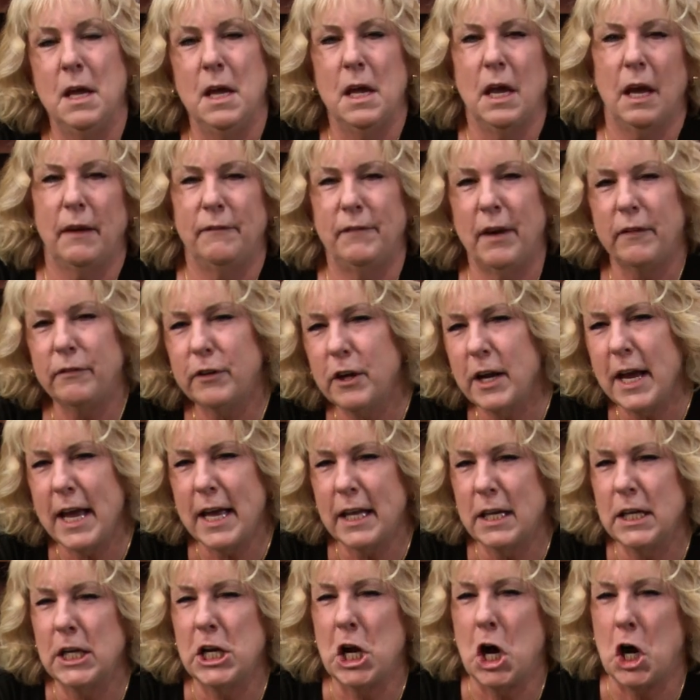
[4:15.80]
Have you ever
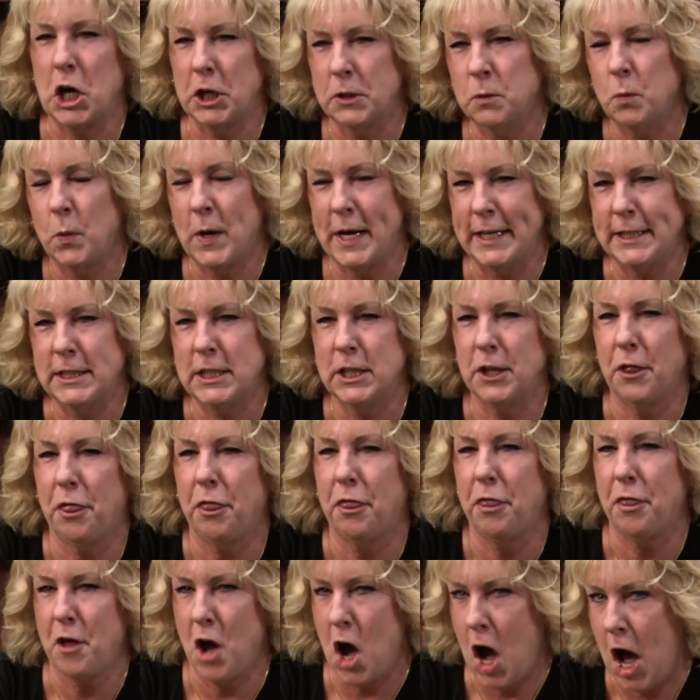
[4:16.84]
had an unwanted
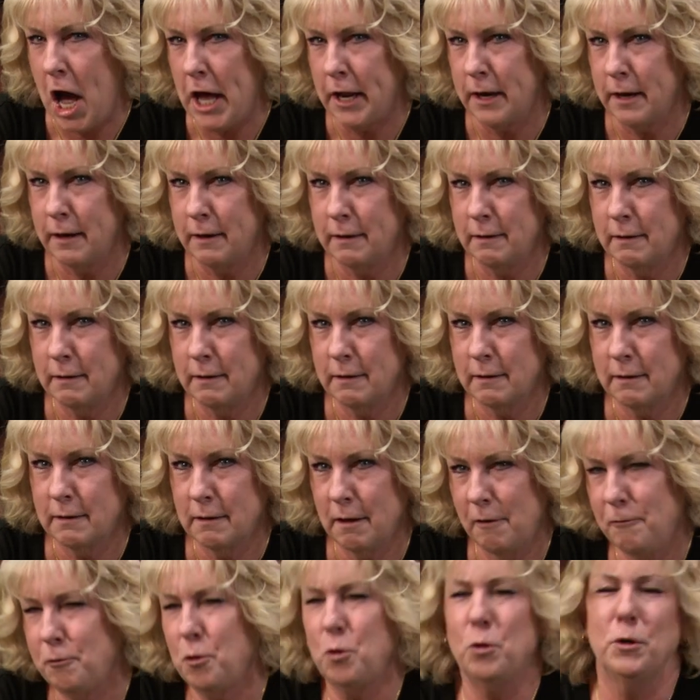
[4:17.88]
thought?
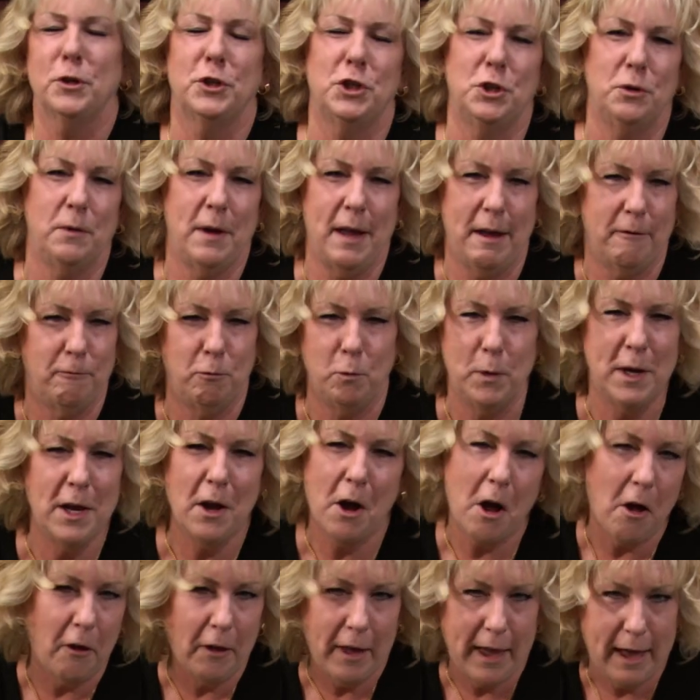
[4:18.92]
Of course you have. We
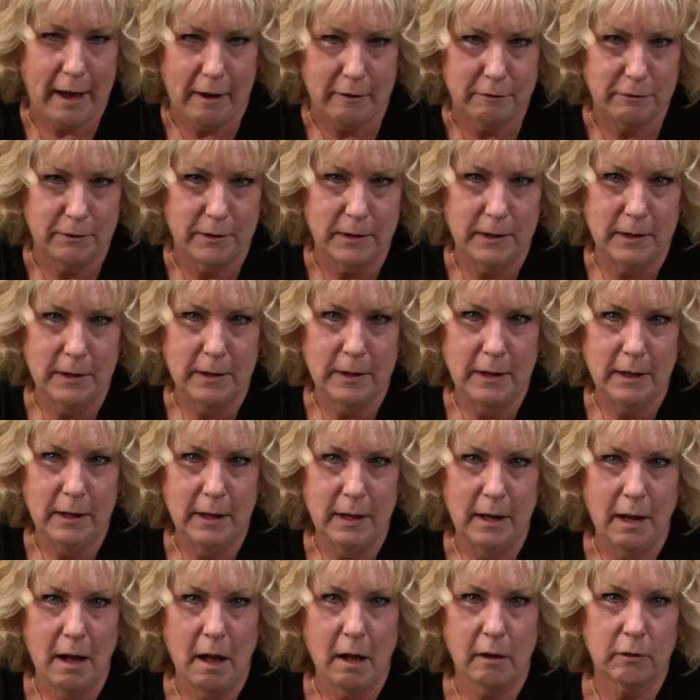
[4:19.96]
all have.
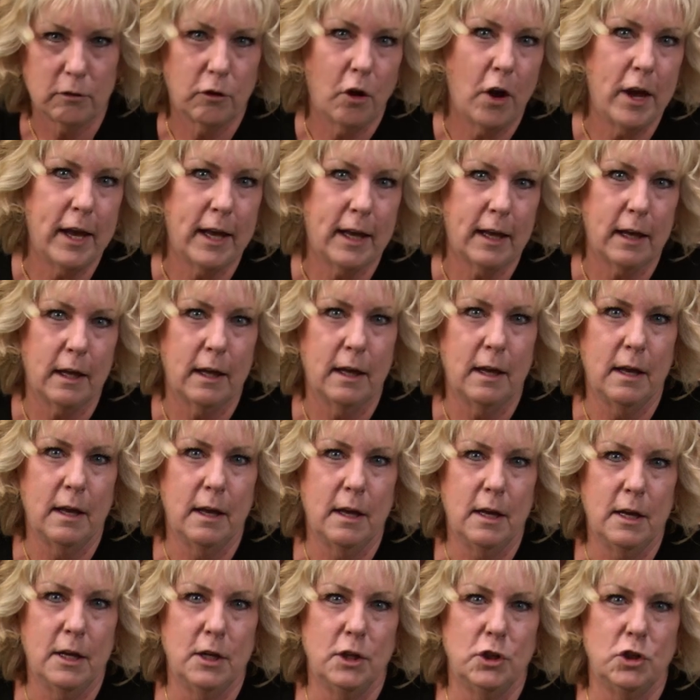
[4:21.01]
Like
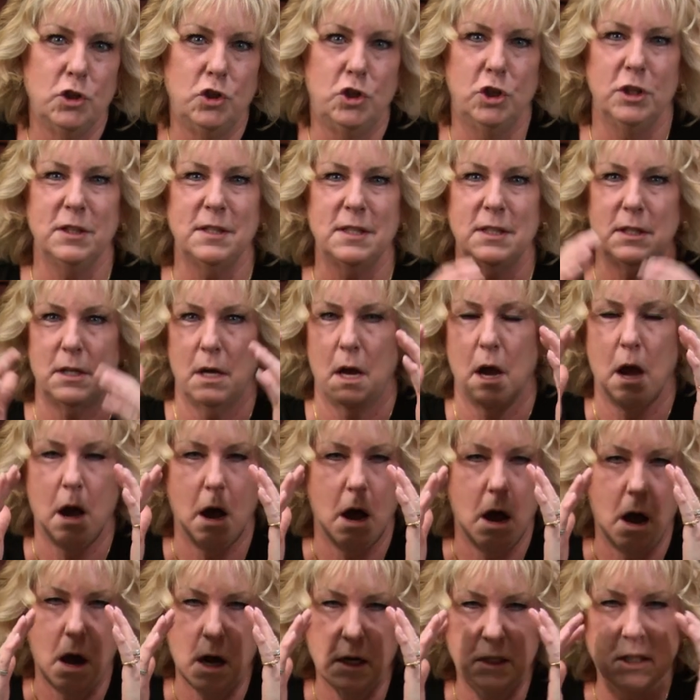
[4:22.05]
just
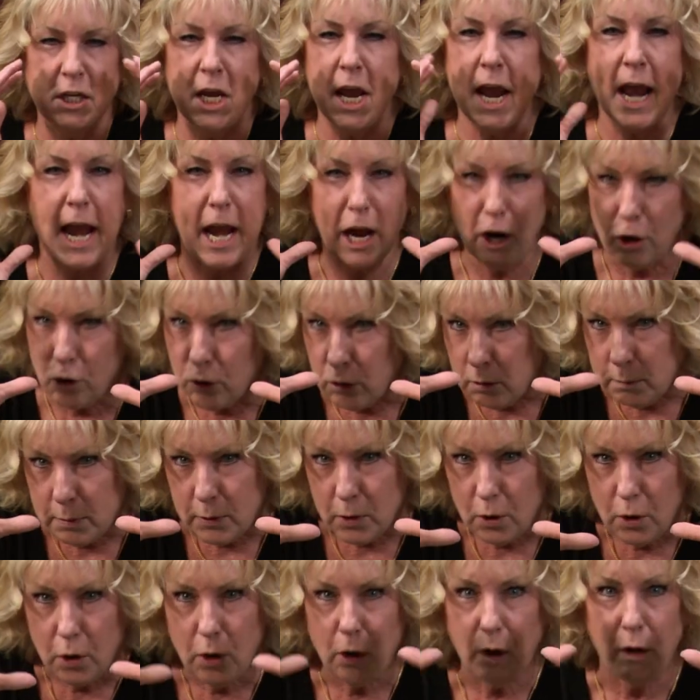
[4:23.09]
a
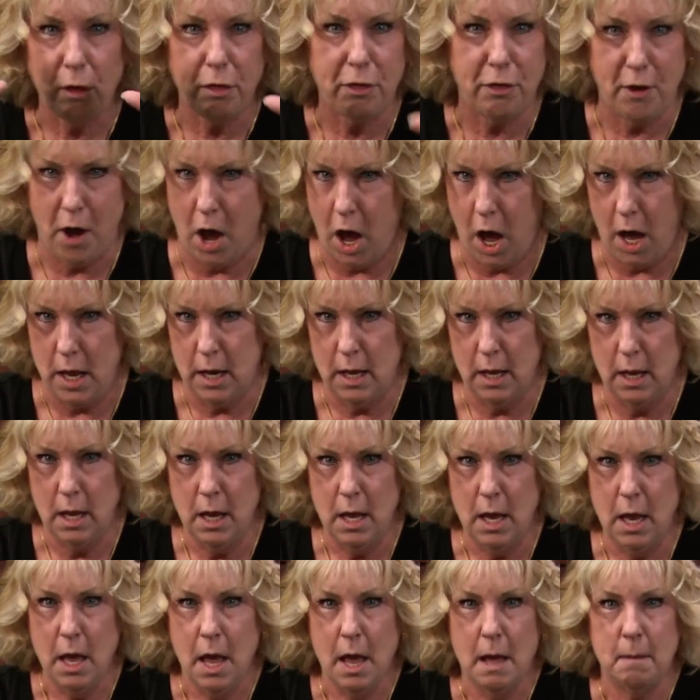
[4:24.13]
terrible thought
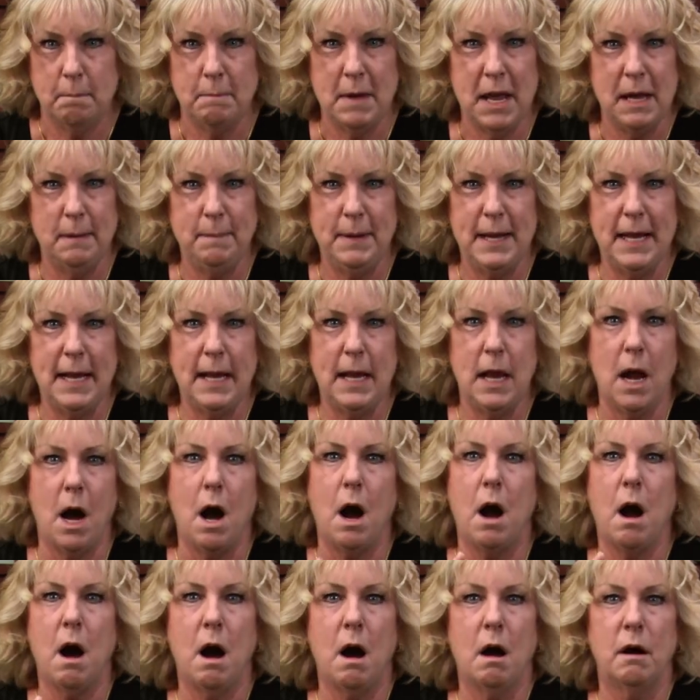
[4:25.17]
maybe
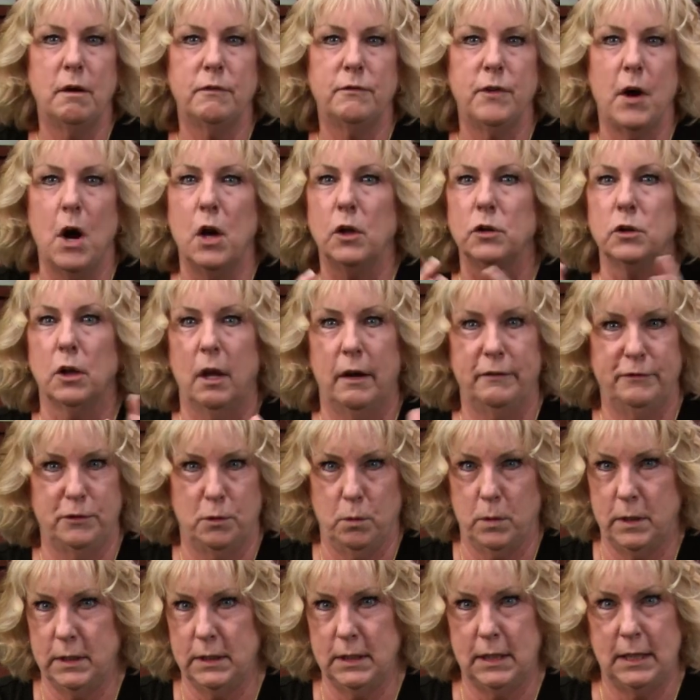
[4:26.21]
of a loved
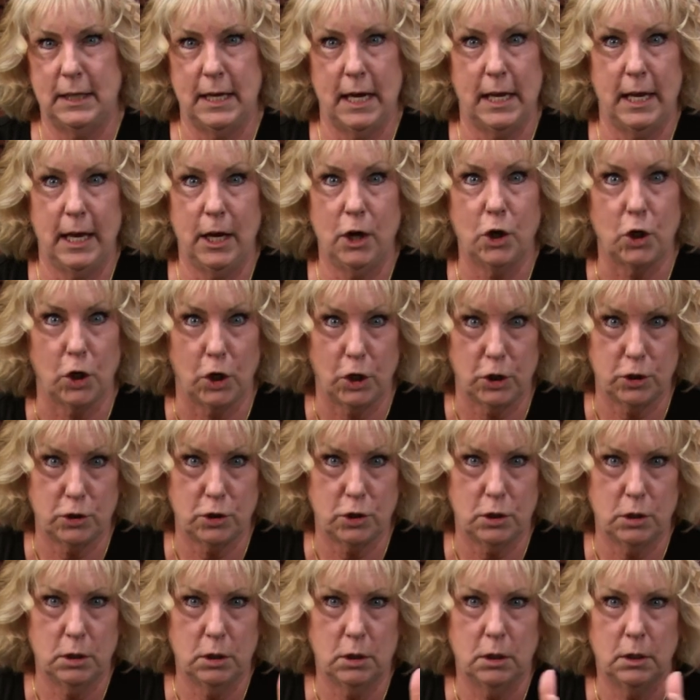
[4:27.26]
one getting
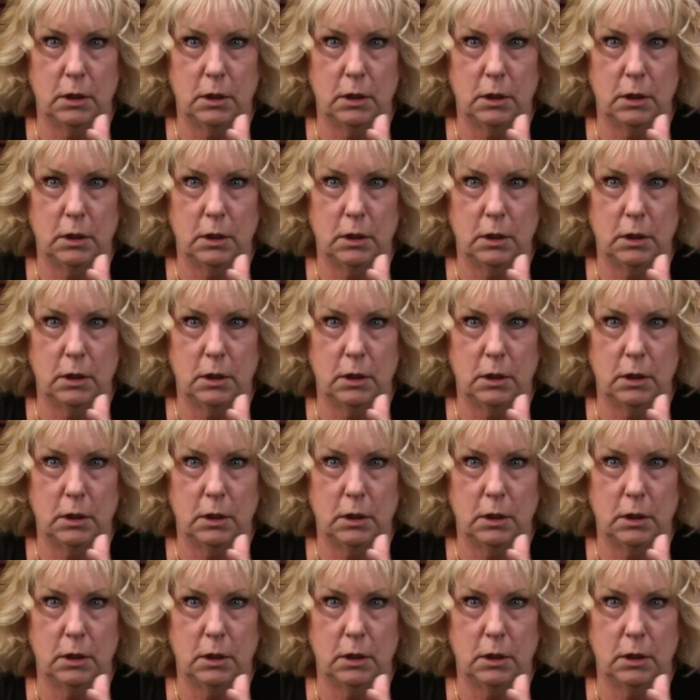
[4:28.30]
hurt.